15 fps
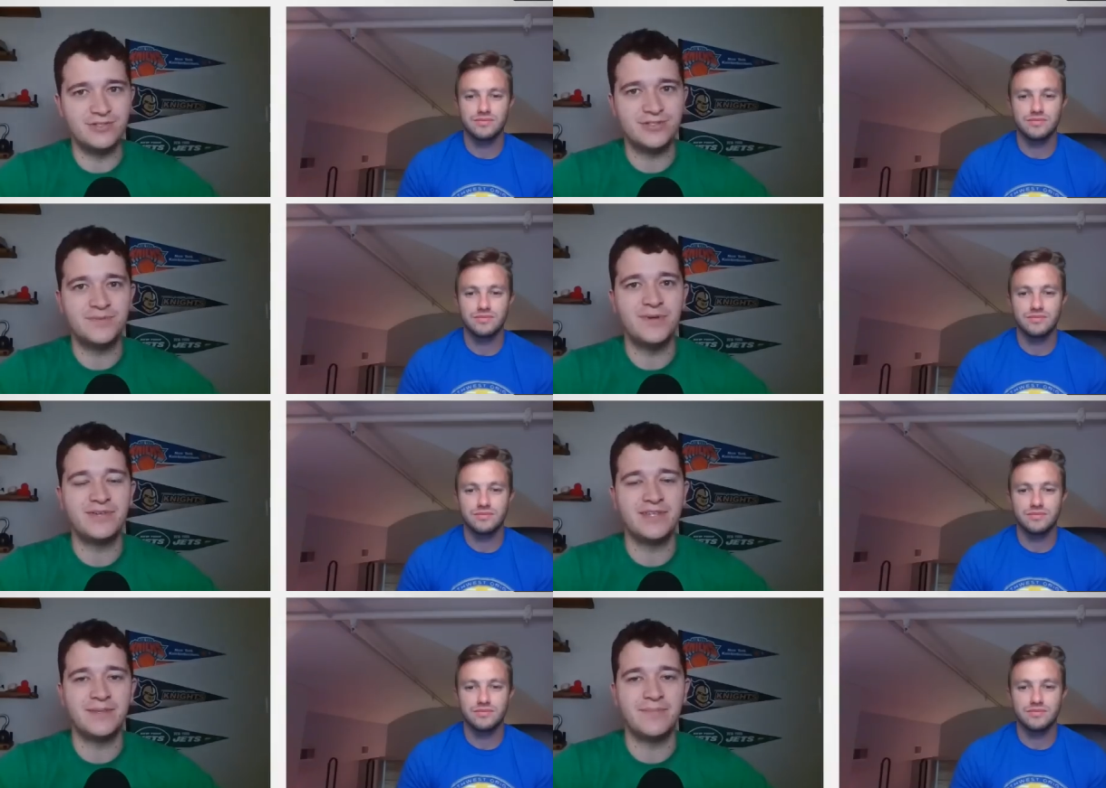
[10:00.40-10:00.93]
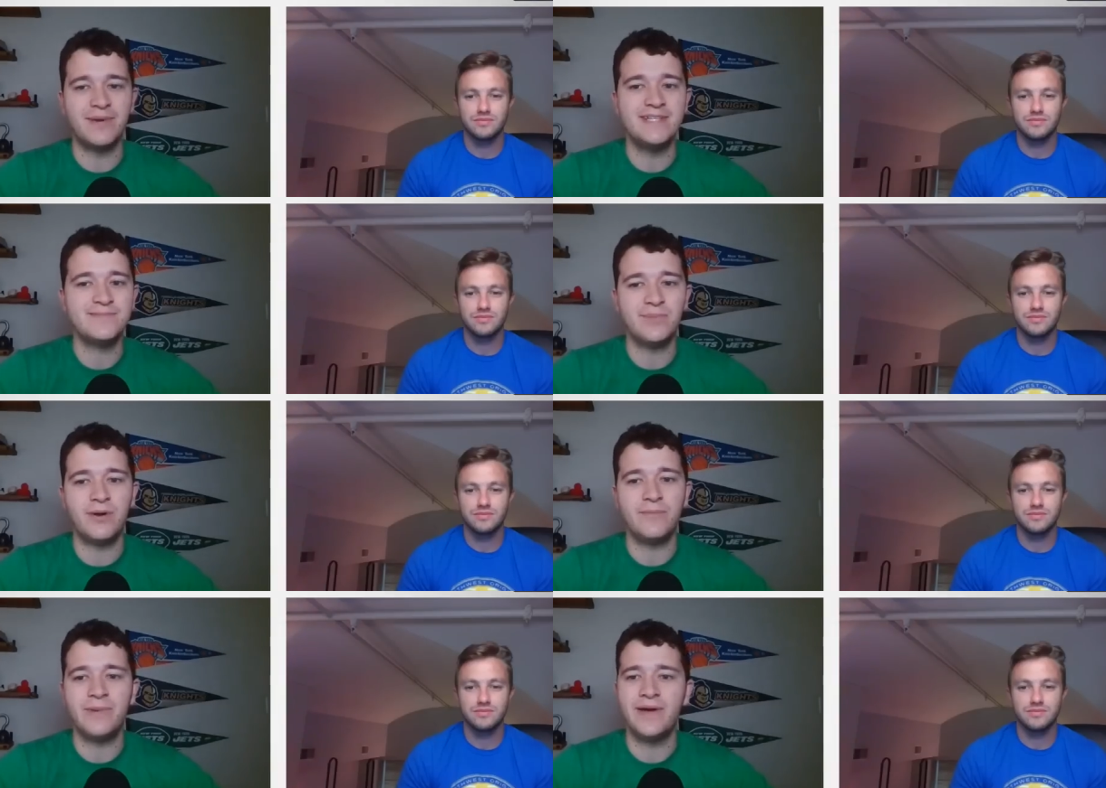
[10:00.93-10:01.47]
Speaker 1: who's smoking the
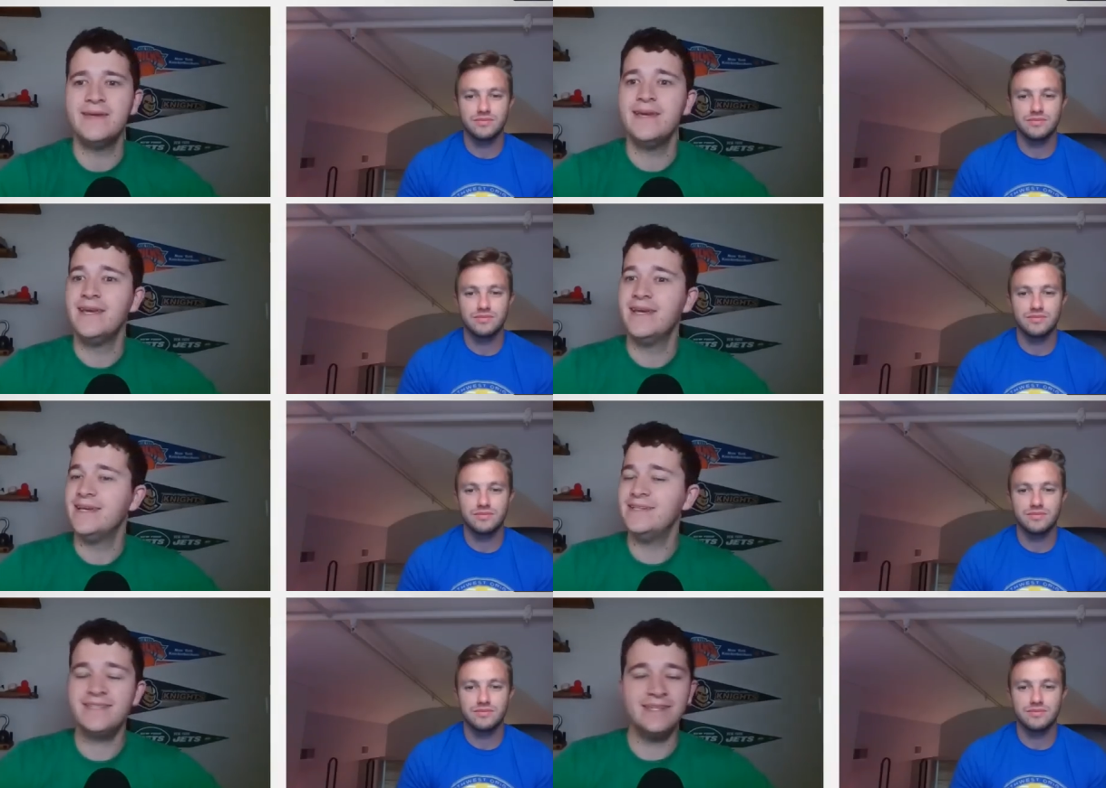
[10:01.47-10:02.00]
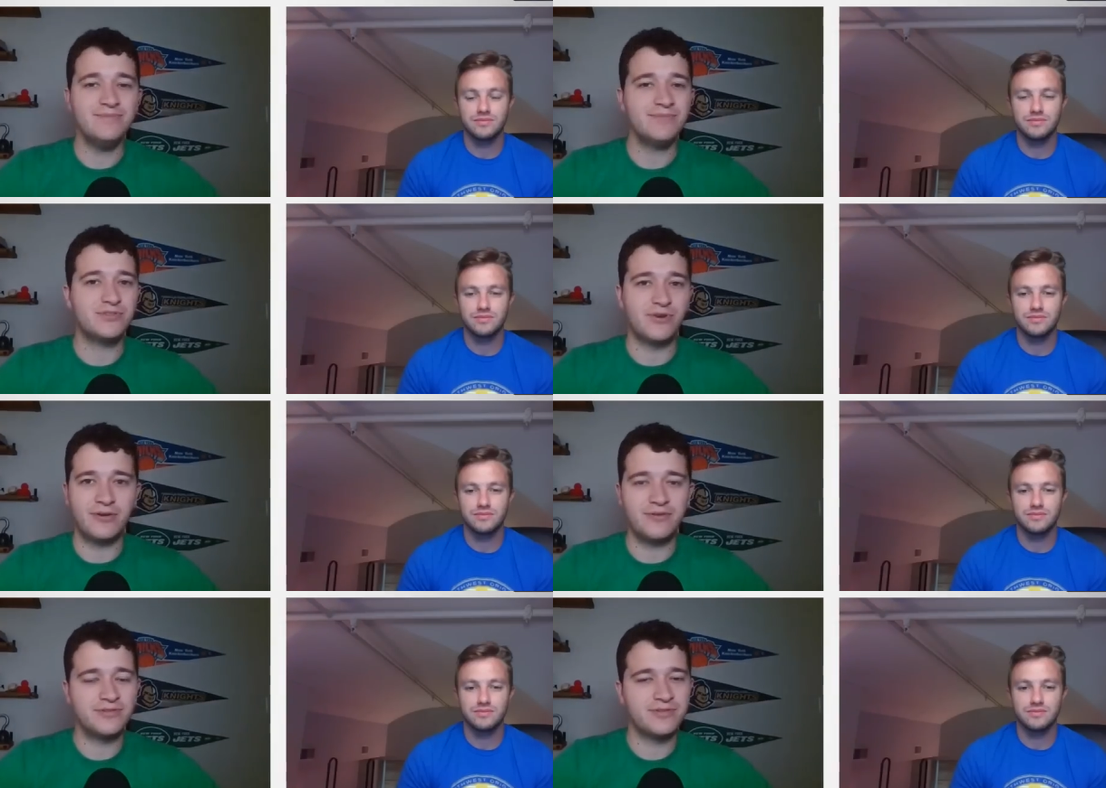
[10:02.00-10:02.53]
baseball. But this team
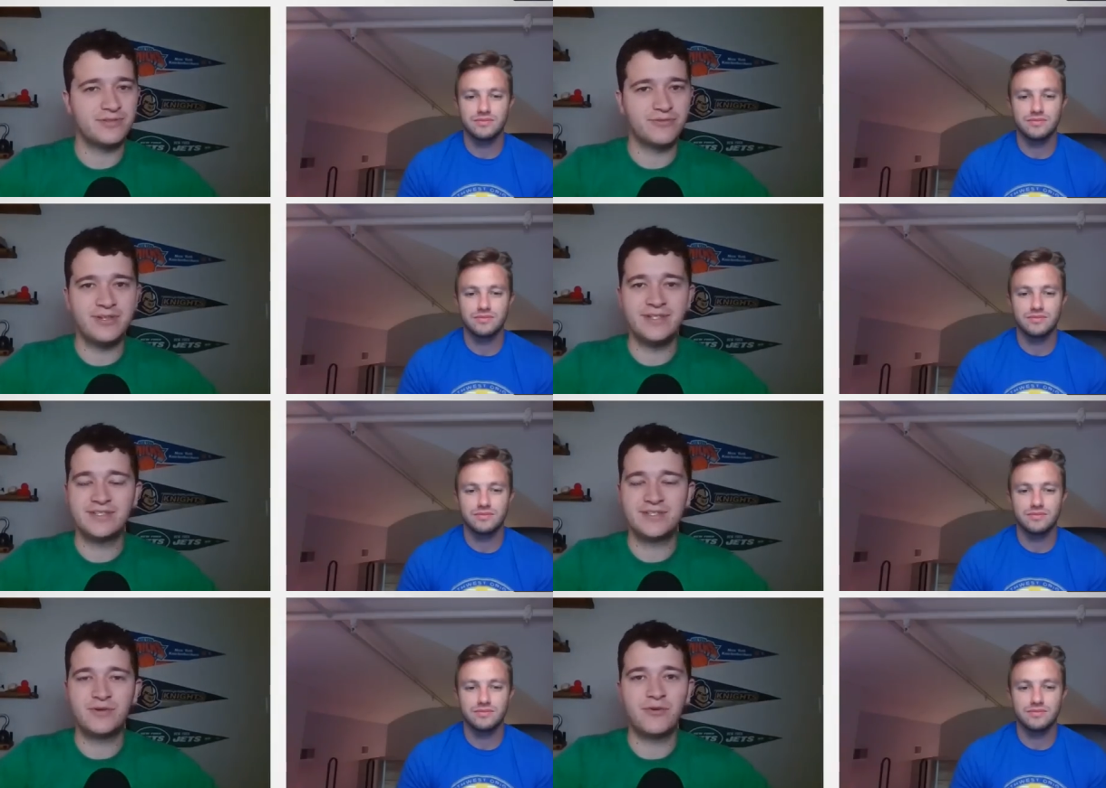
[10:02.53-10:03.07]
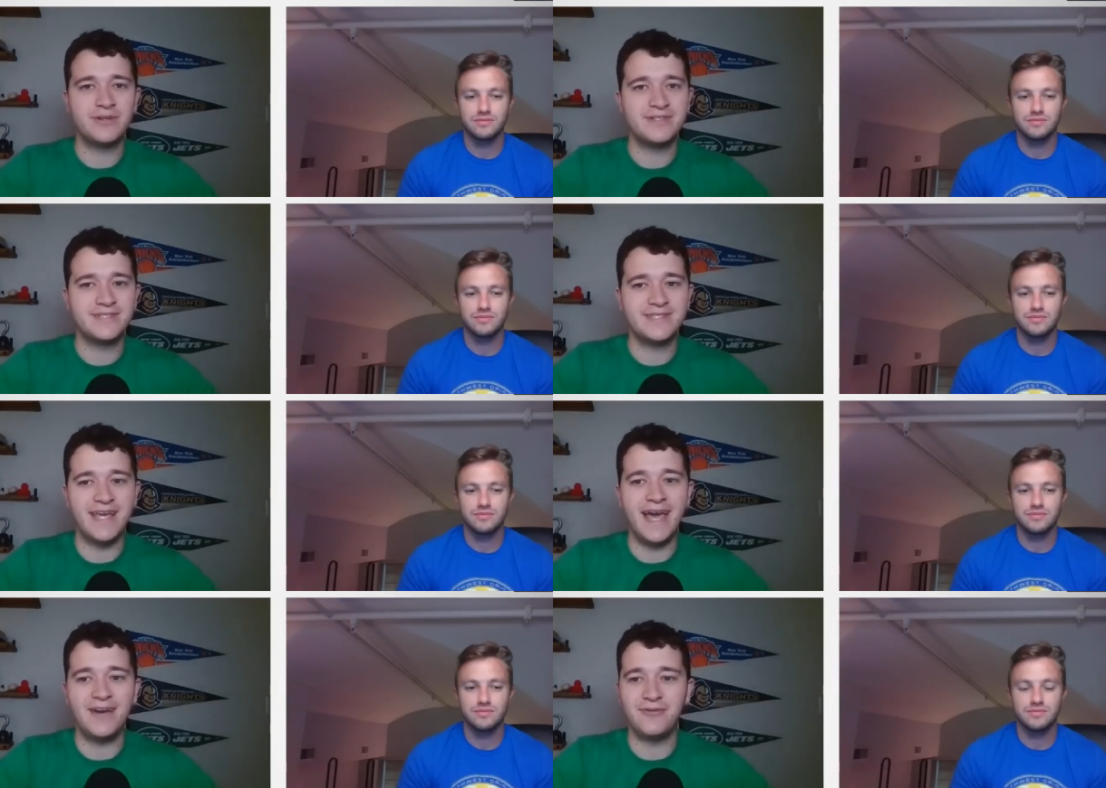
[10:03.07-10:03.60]
struggles to really score in
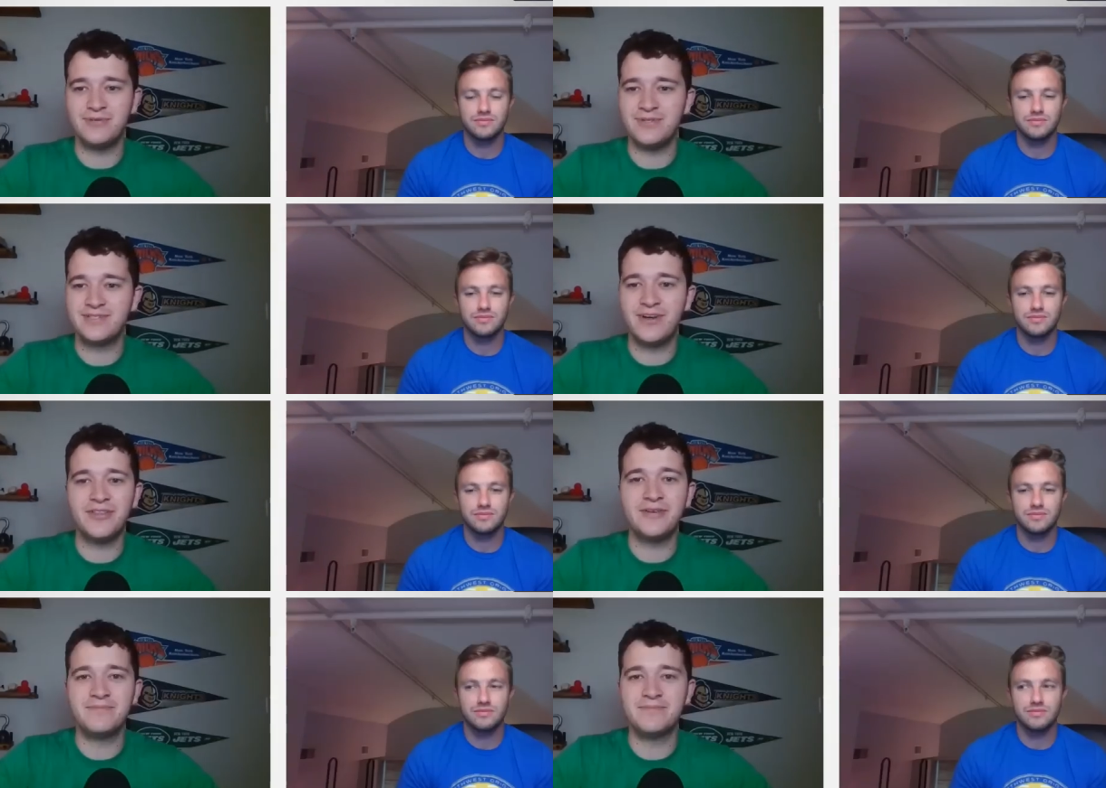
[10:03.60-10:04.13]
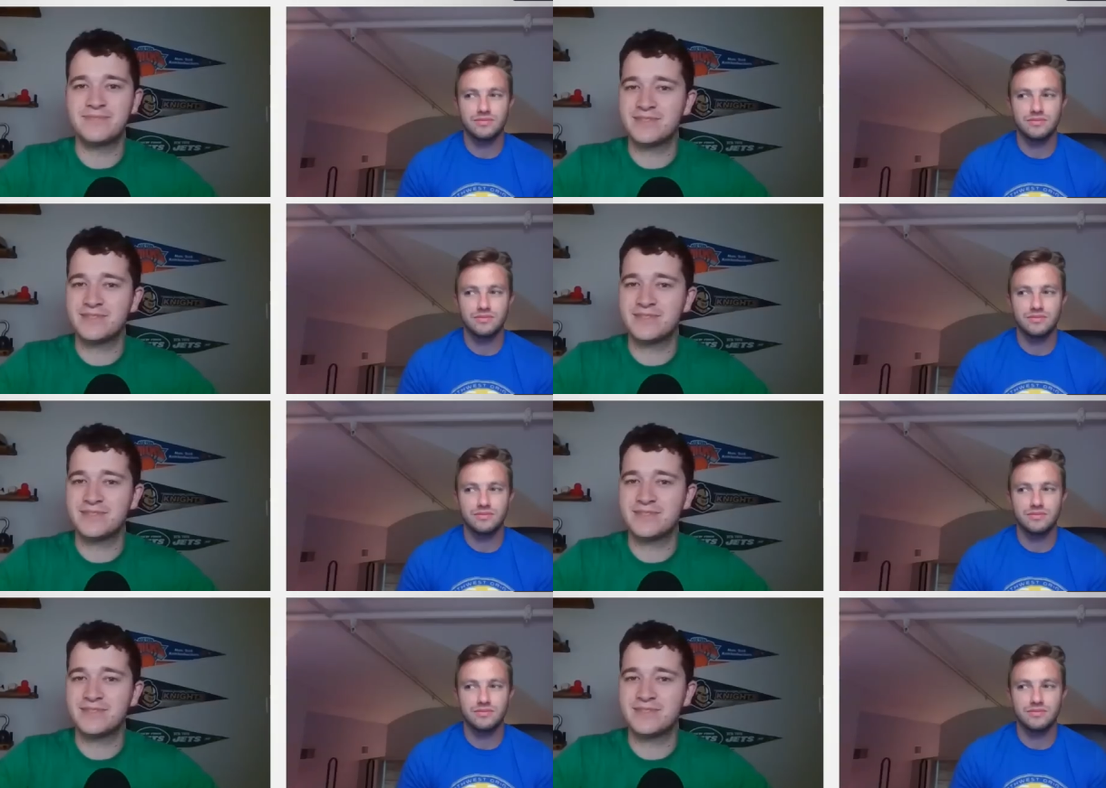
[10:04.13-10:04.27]
Seattle. We saw them